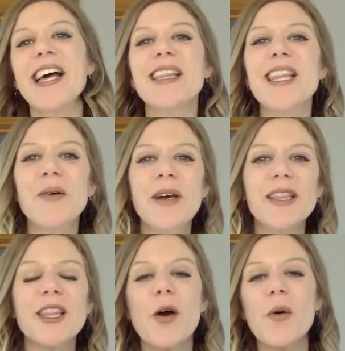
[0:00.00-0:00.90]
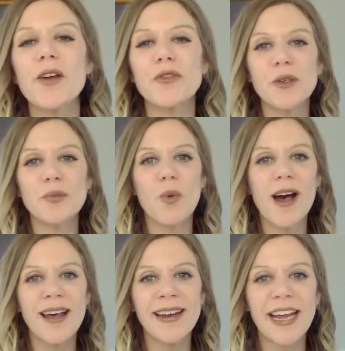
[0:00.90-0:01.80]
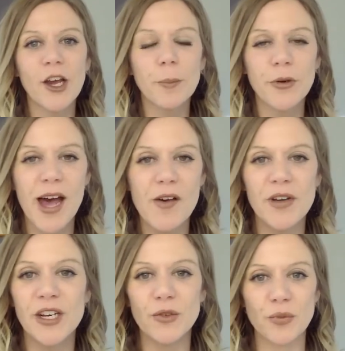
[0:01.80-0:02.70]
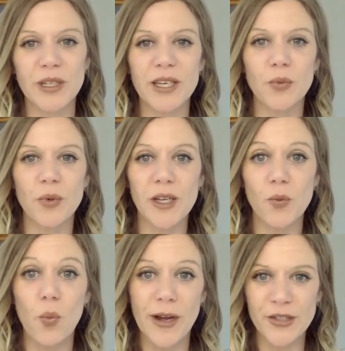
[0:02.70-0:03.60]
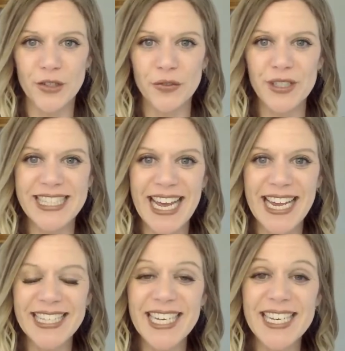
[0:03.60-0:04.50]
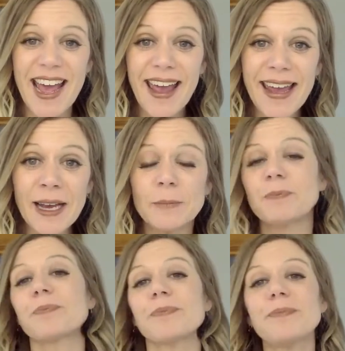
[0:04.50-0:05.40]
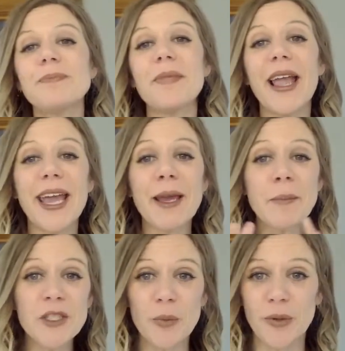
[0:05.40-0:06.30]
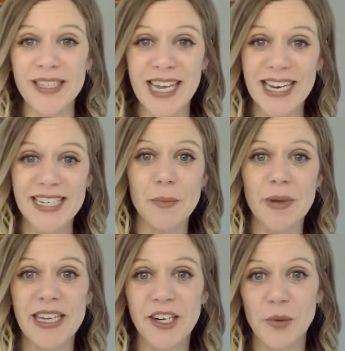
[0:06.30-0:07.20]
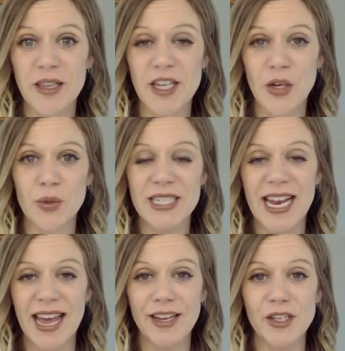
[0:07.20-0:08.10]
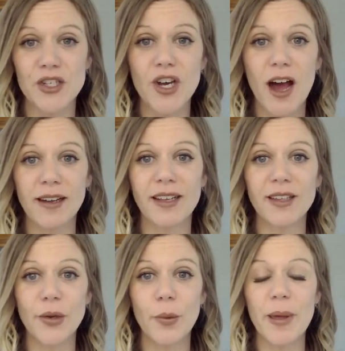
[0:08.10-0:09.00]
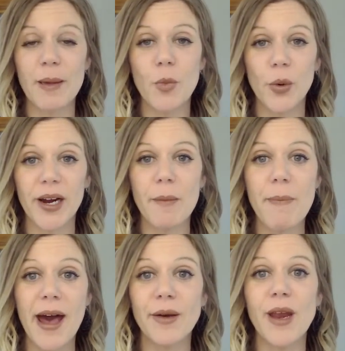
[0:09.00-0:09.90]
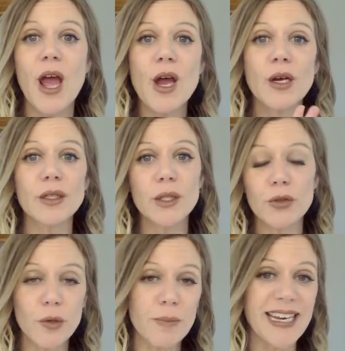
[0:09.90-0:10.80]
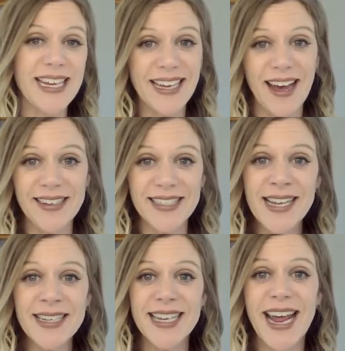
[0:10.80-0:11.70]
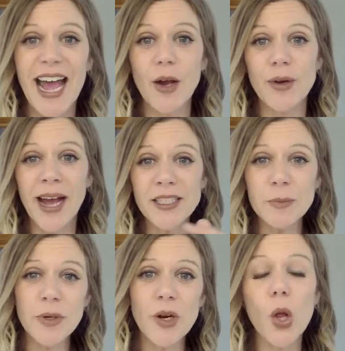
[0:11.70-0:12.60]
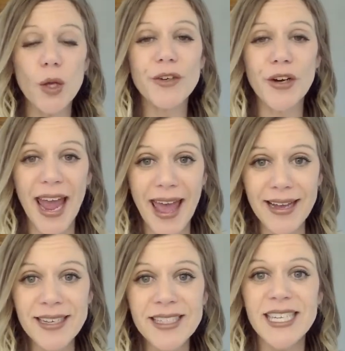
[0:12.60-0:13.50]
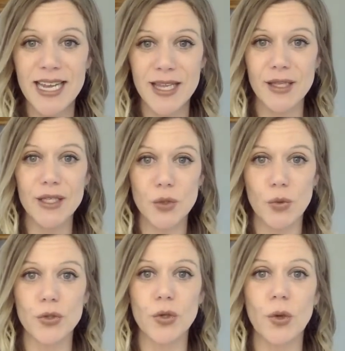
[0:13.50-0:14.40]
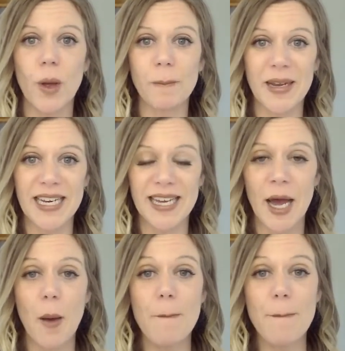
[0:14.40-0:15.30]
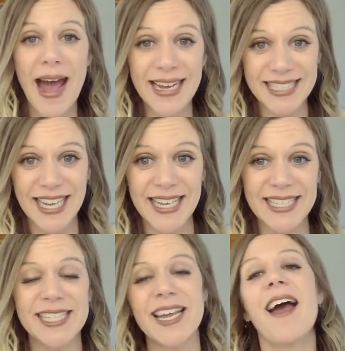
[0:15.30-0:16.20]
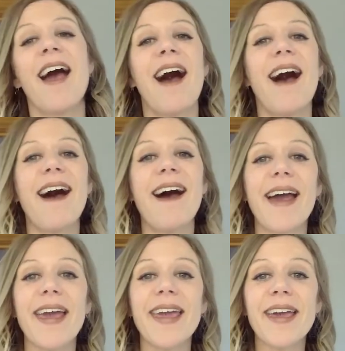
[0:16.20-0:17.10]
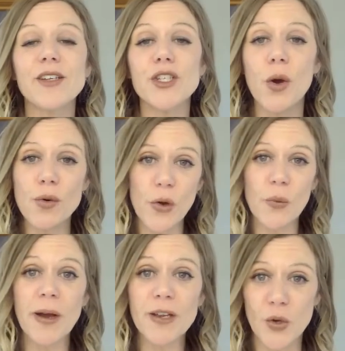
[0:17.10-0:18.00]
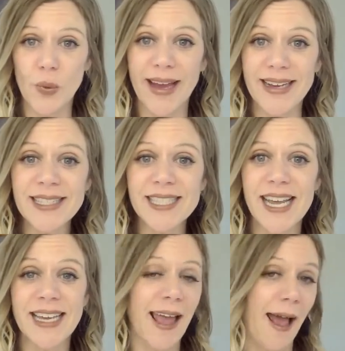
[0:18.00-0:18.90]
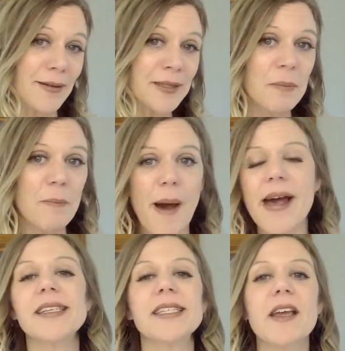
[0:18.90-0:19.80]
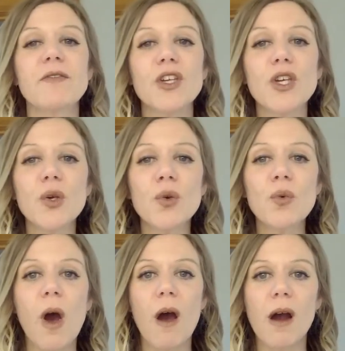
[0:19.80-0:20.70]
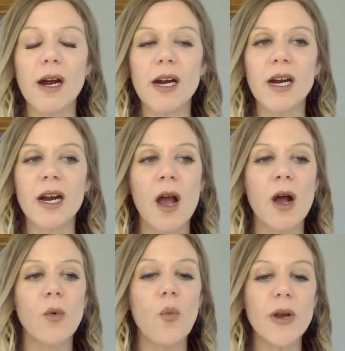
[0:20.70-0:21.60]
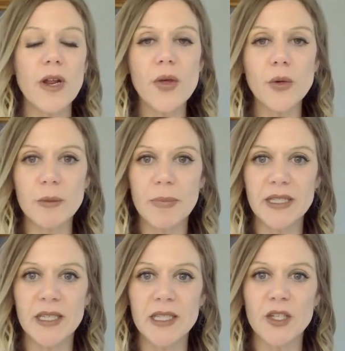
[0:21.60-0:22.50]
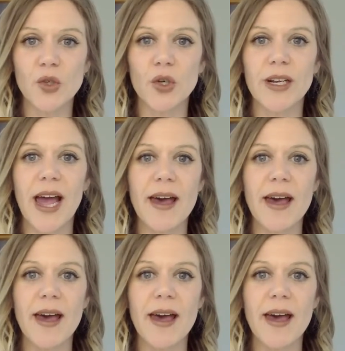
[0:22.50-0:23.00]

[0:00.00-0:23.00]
Hello, everyone. I hope you're having a really wonderful day today. I am super excited to be here with you today to talk a little bit more about social media content and how not to put all of your eggs in the social media basket. I don't know about you guys and gals, but if you are one of those businesses or